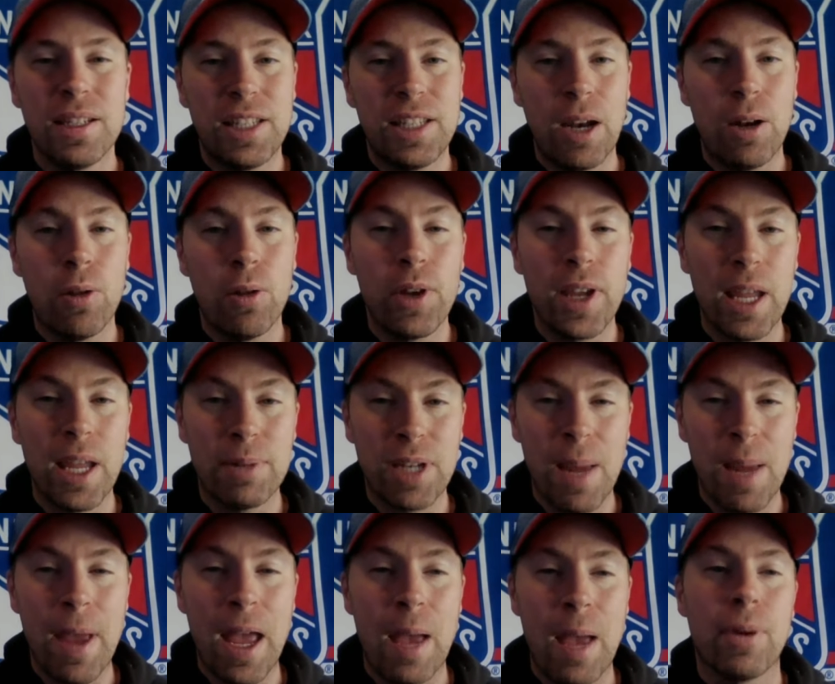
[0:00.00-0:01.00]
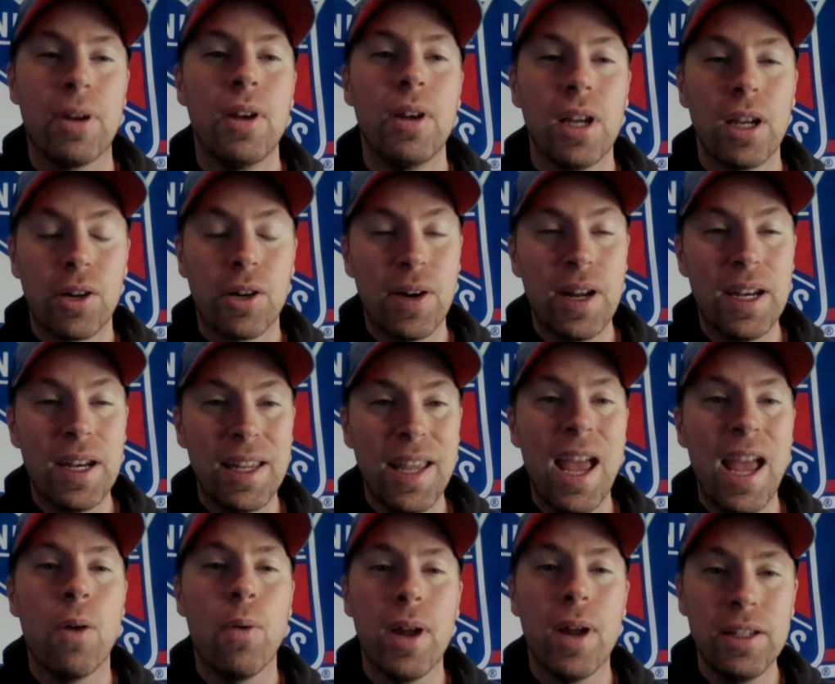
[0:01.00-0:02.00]
Download the Gametime app, create an
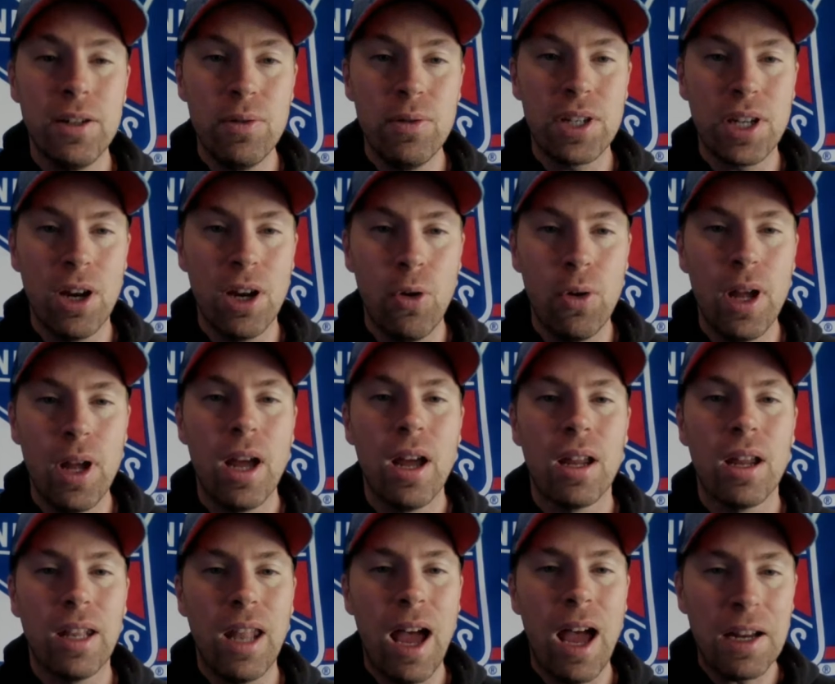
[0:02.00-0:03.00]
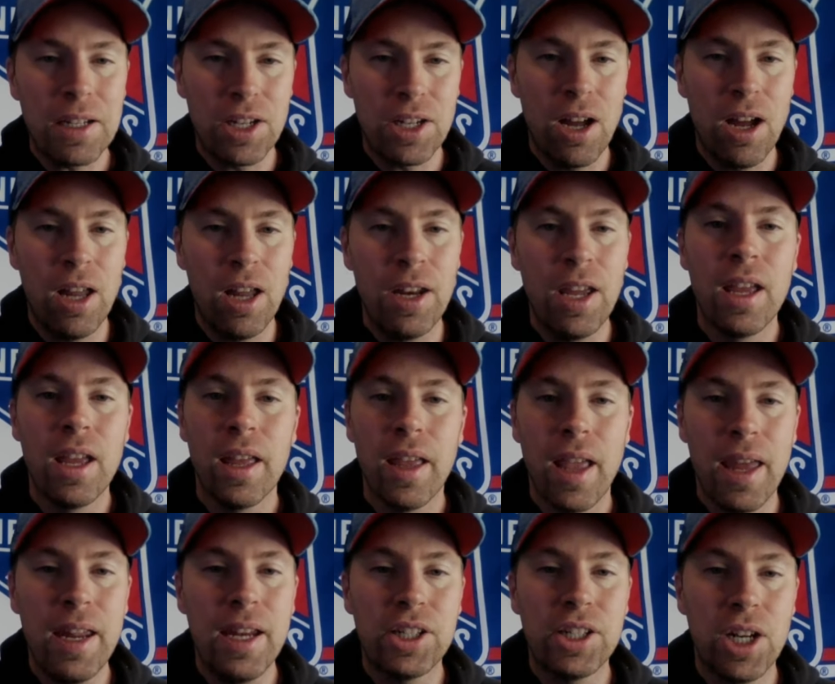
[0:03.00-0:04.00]
account, and use code
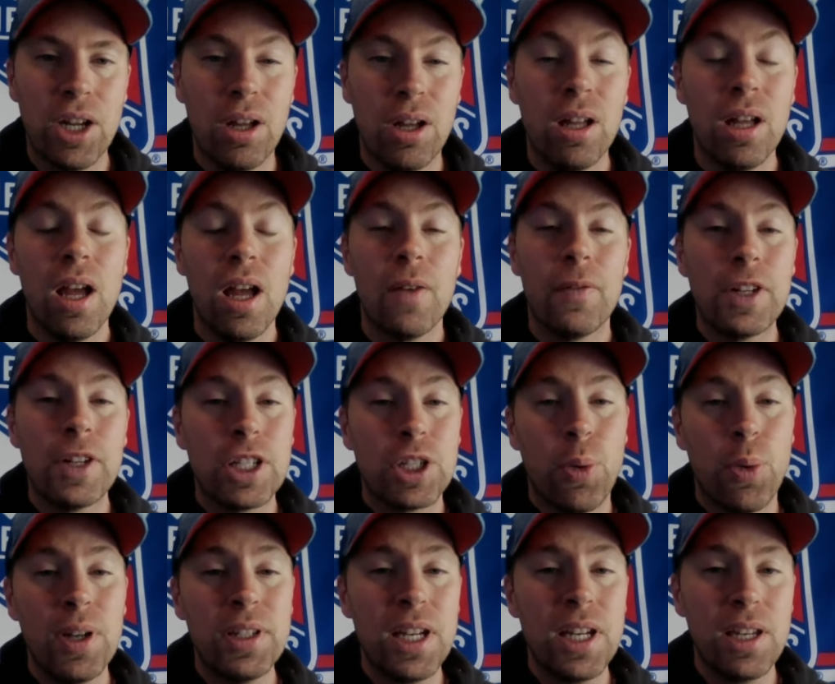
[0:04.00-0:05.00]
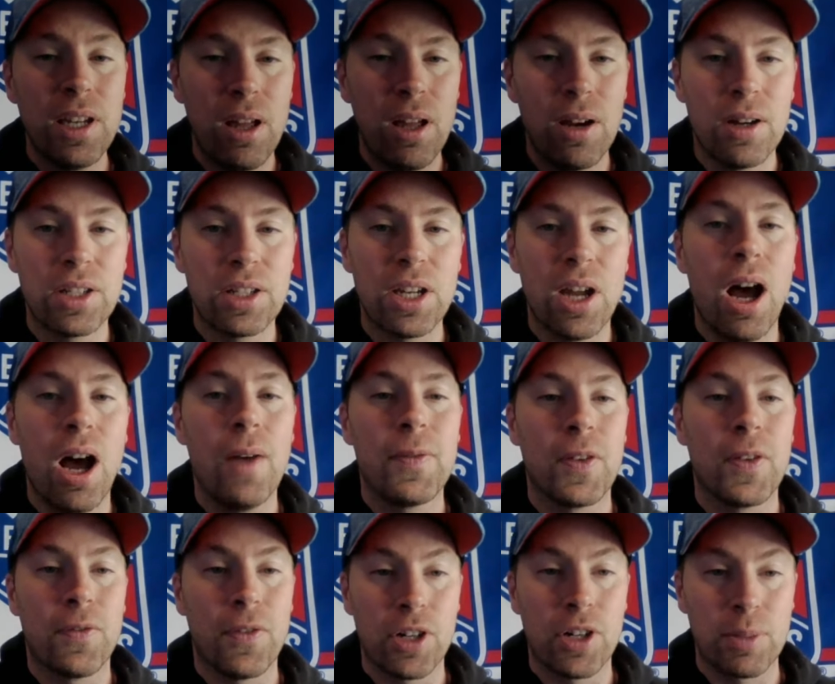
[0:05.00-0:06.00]
LOCKEDONNHL for $20 off
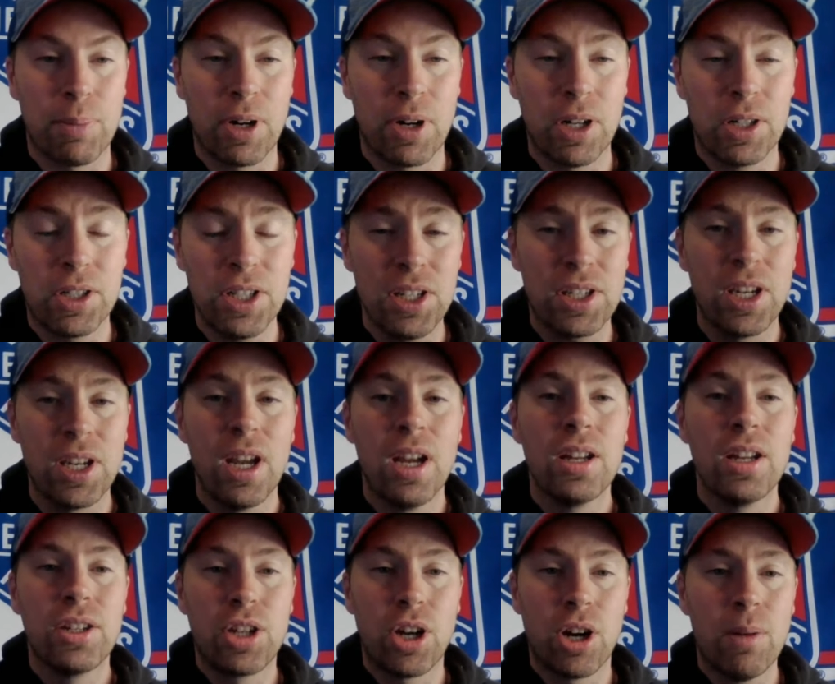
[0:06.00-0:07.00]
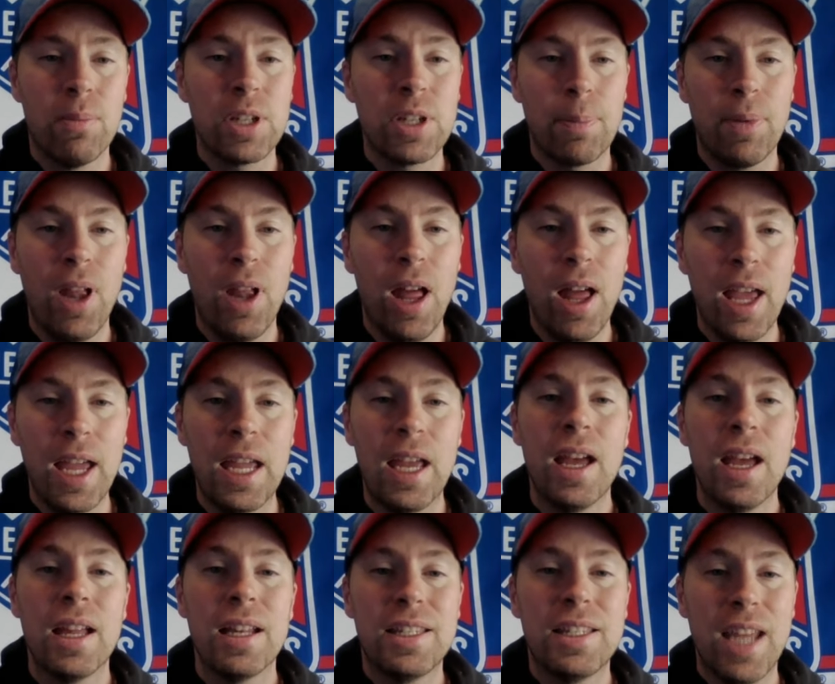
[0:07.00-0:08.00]
your first purchase. Terms apply.
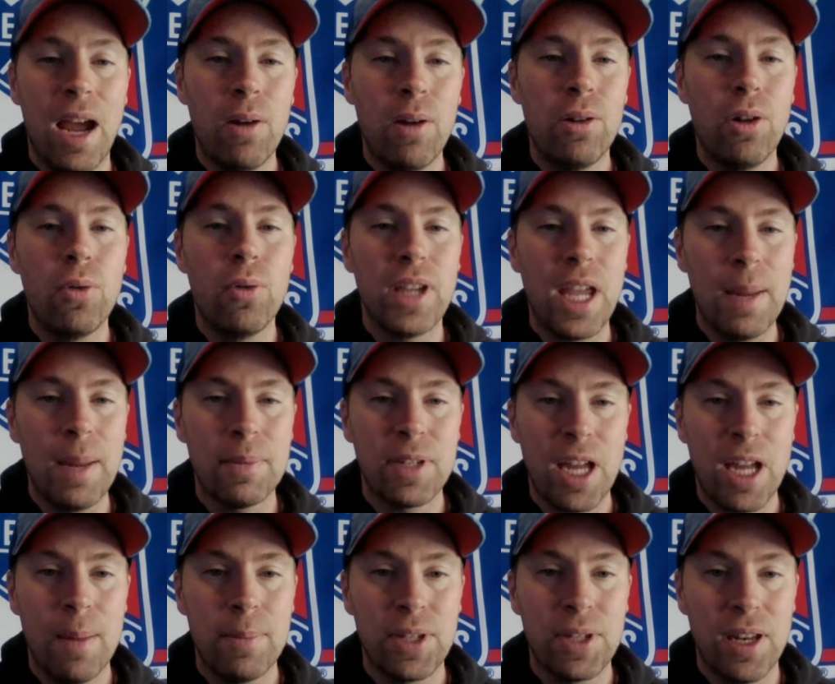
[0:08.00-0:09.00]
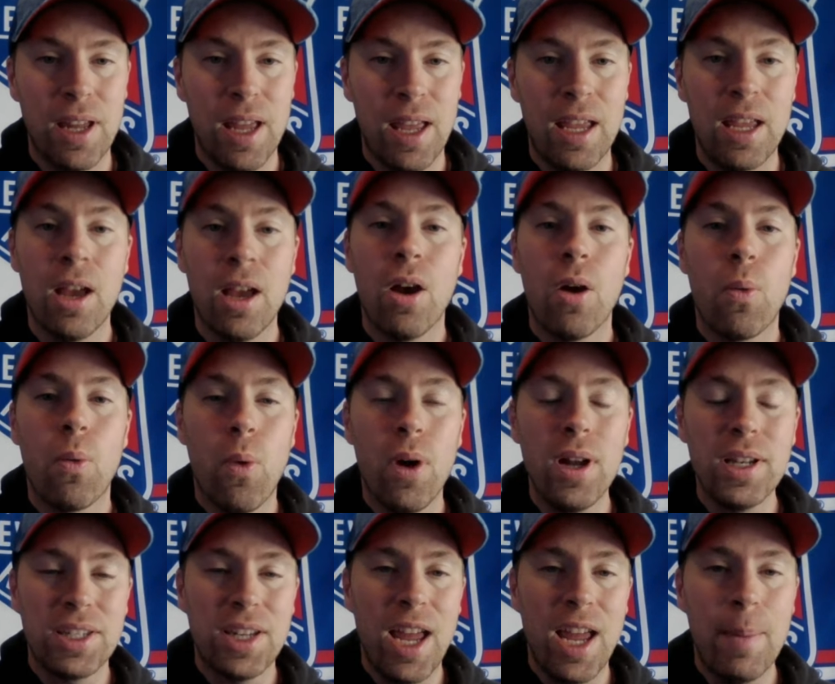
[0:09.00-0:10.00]
Download Gametime today.
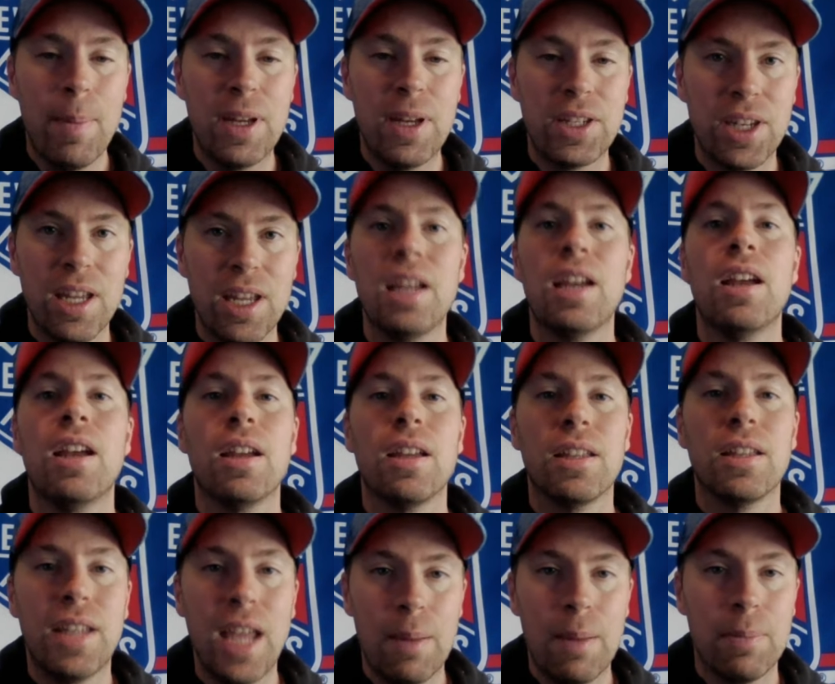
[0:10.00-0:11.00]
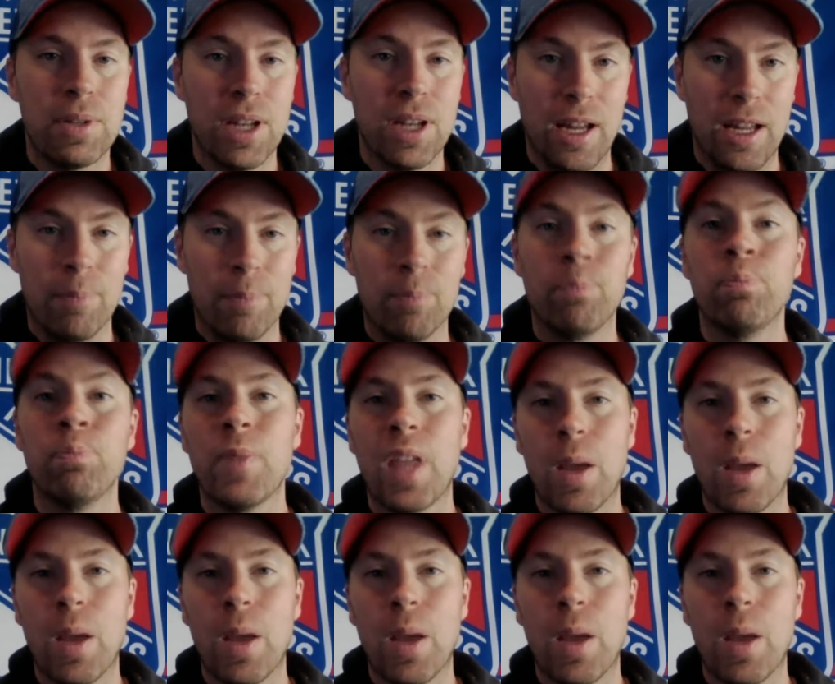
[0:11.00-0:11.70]
What time is it? Gametime.